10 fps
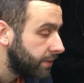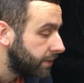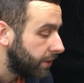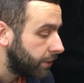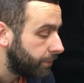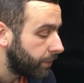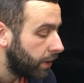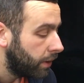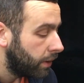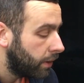So
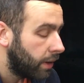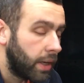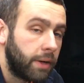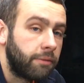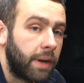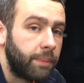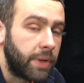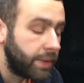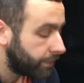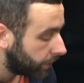enough rambling,